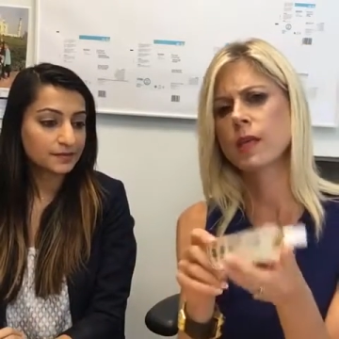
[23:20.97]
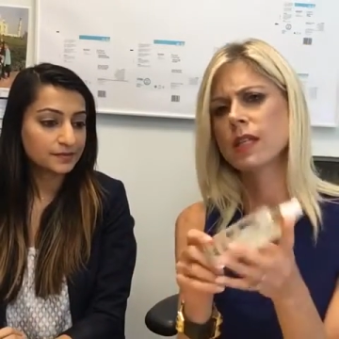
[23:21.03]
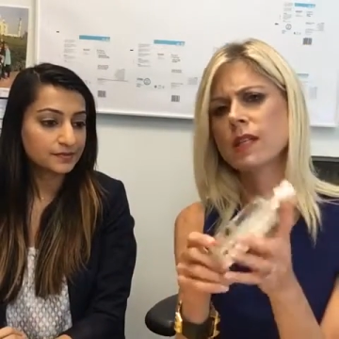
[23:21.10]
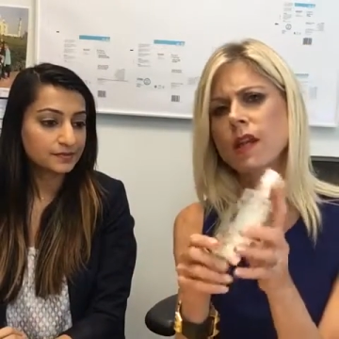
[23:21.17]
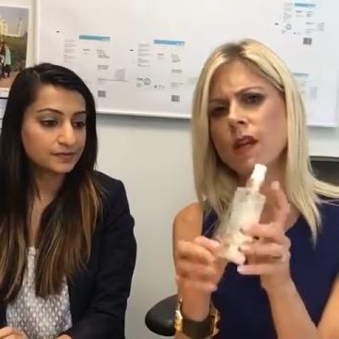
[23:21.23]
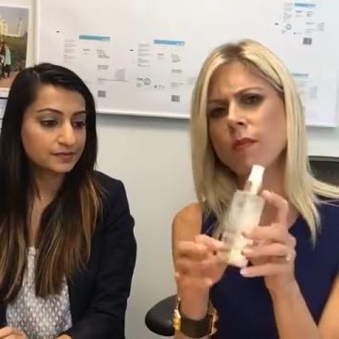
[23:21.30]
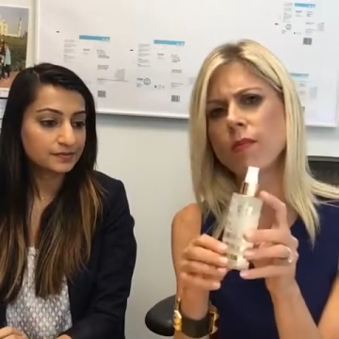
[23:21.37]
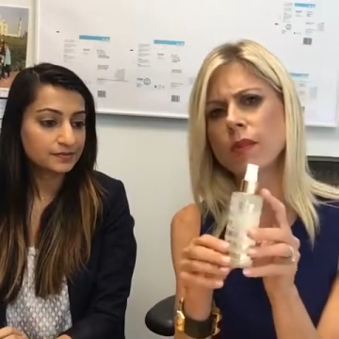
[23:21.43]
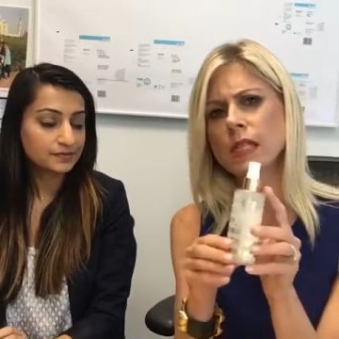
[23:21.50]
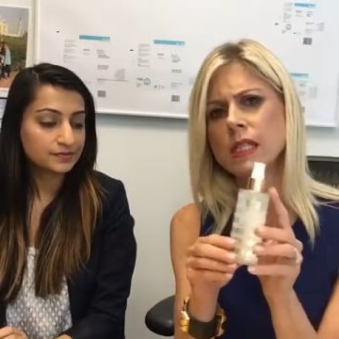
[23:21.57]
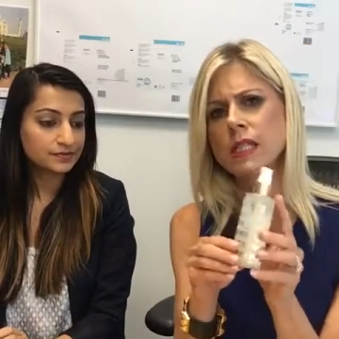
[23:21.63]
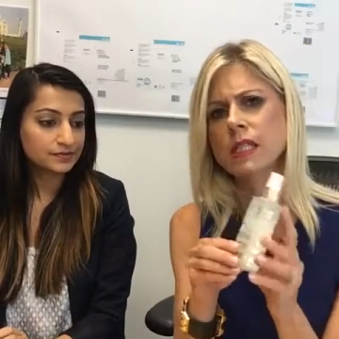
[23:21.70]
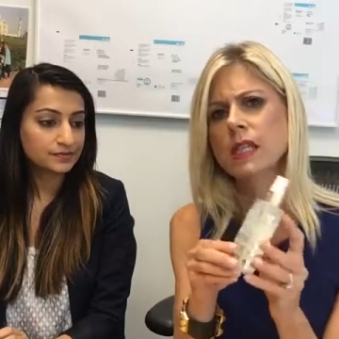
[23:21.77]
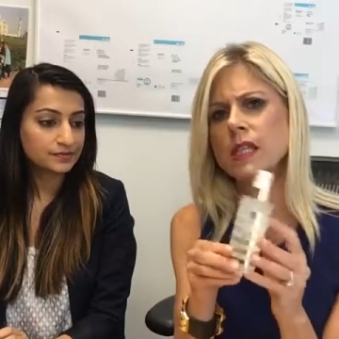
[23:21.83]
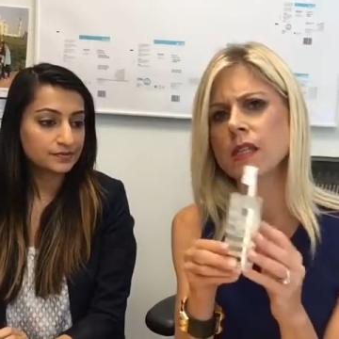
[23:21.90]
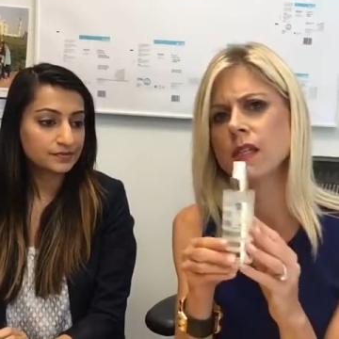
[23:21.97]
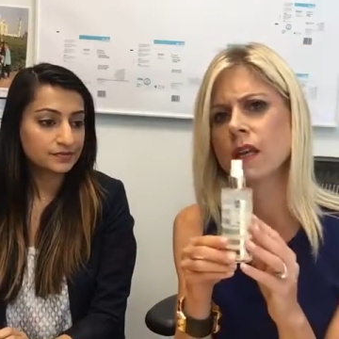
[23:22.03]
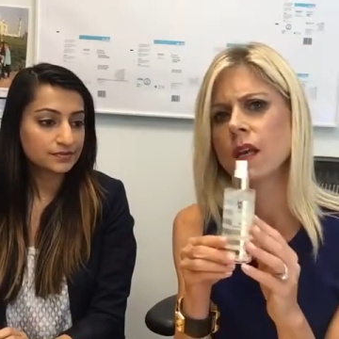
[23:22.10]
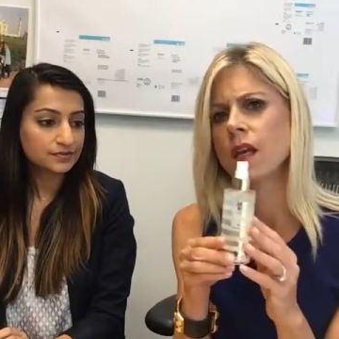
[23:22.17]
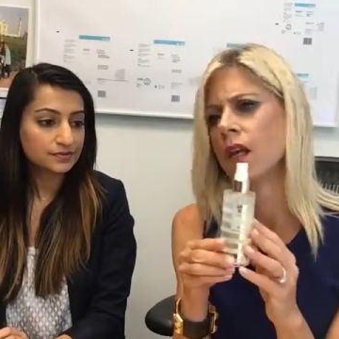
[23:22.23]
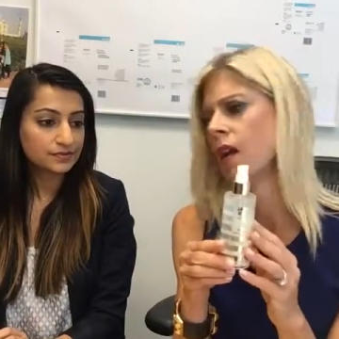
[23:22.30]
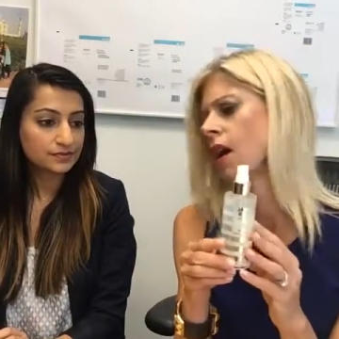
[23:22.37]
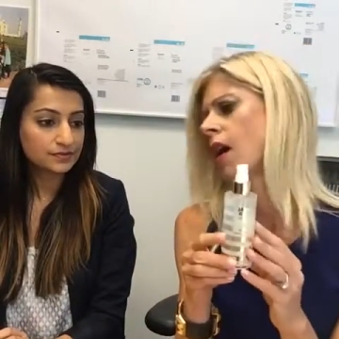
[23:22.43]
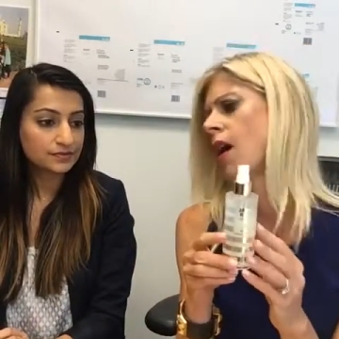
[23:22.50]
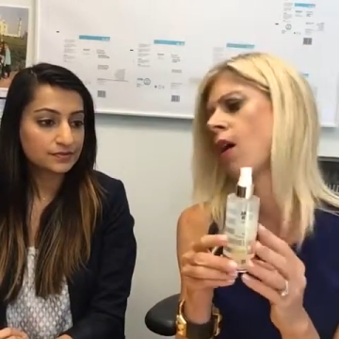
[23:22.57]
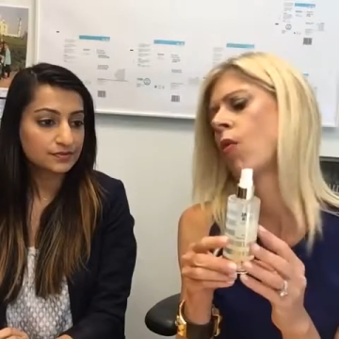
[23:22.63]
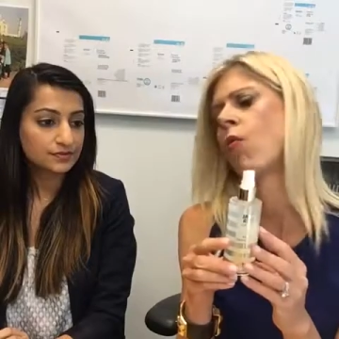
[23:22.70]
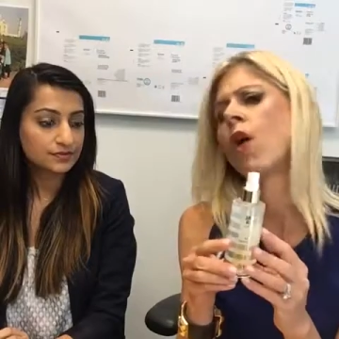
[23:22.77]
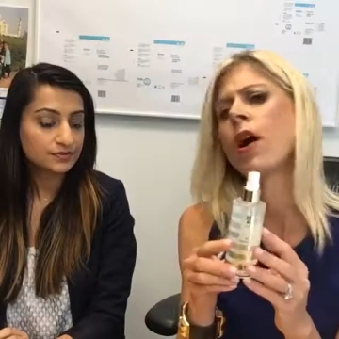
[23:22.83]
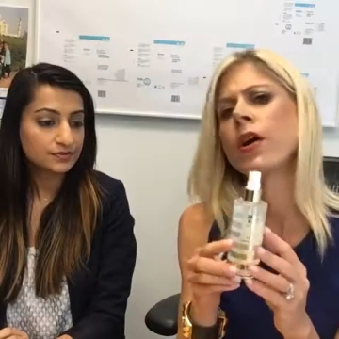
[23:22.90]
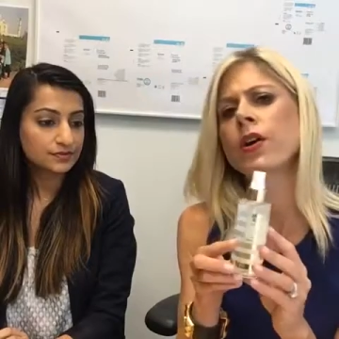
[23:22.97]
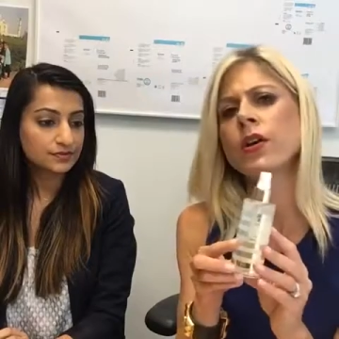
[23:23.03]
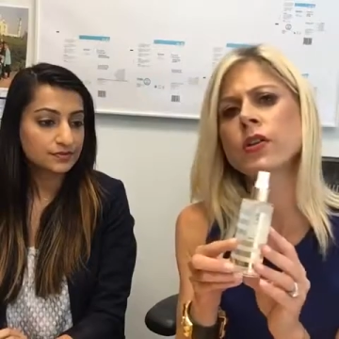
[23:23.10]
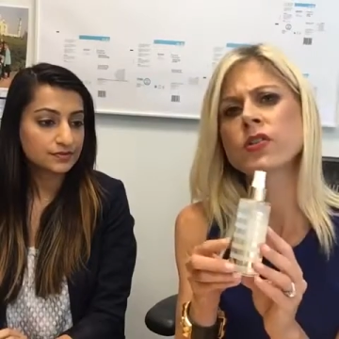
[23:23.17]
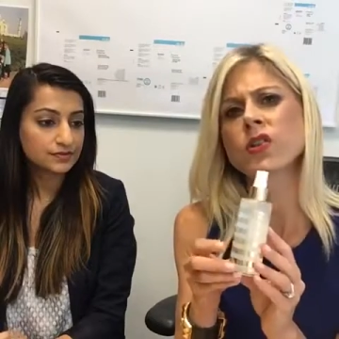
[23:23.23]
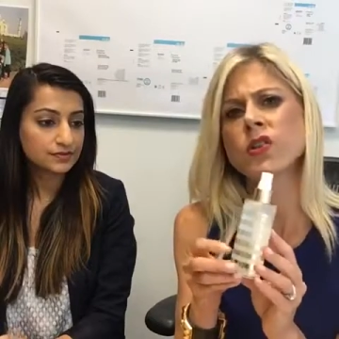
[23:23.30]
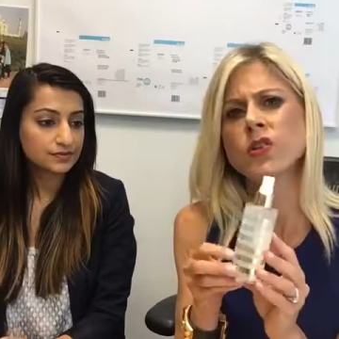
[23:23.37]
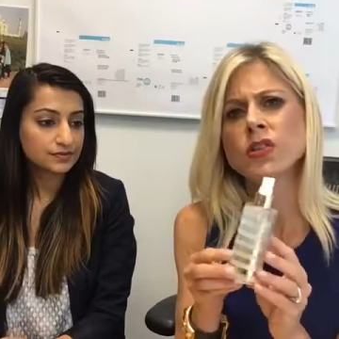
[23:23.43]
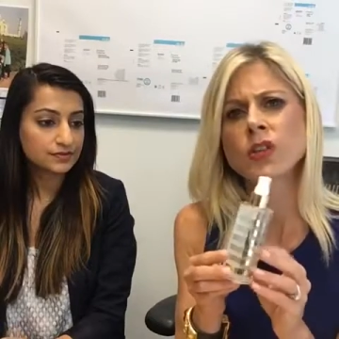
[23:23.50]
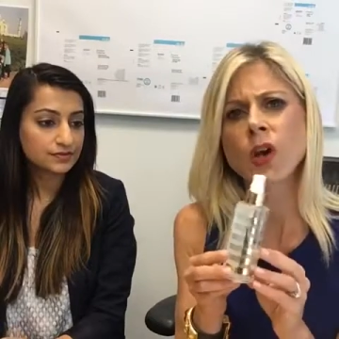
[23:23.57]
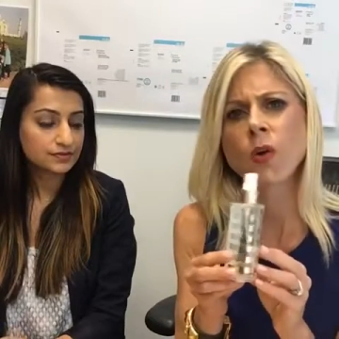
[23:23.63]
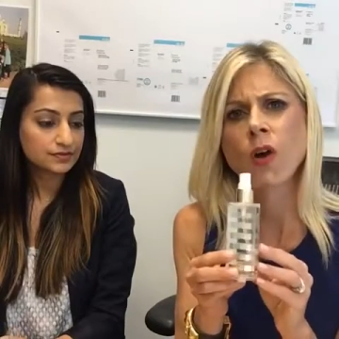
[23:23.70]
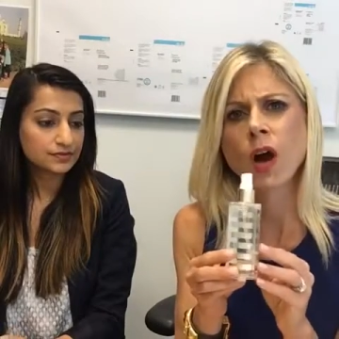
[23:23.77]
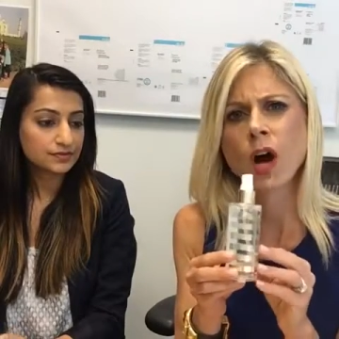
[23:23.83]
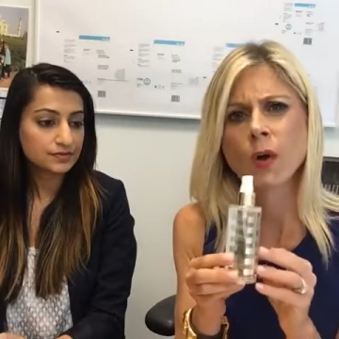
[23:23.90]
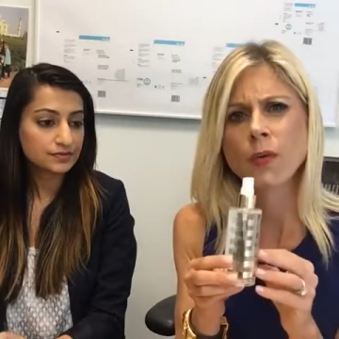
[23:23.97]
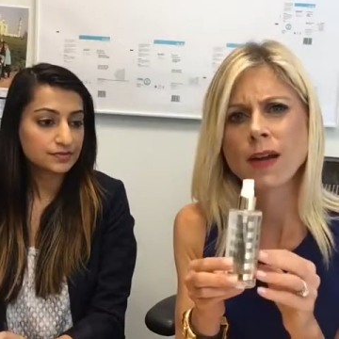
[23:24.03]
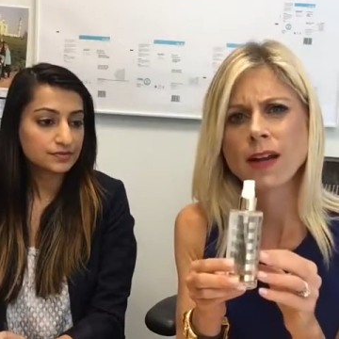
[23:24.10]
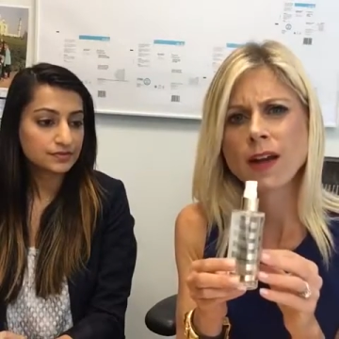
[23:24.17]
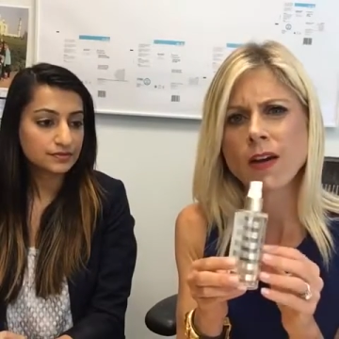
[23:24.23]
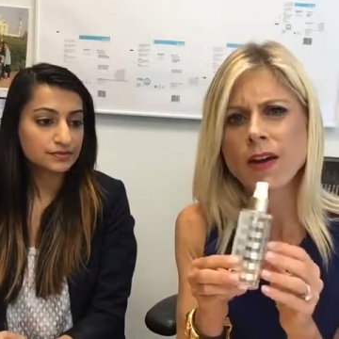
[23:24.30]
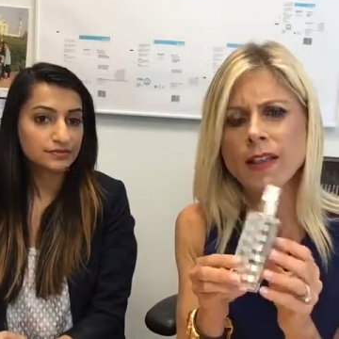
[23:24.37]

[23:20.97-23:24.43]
Speaker 1: mist, uh, mists and uh, waters are so hot right now.